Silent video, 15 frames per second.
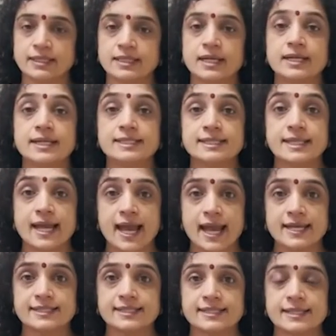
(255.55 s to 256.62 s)
Third is
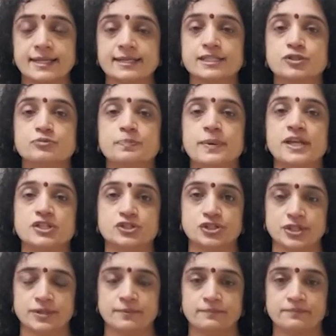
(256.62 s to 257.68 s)
S, is
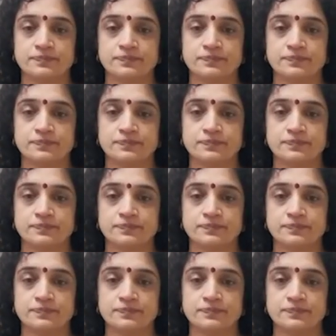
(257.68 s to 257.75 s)
speech.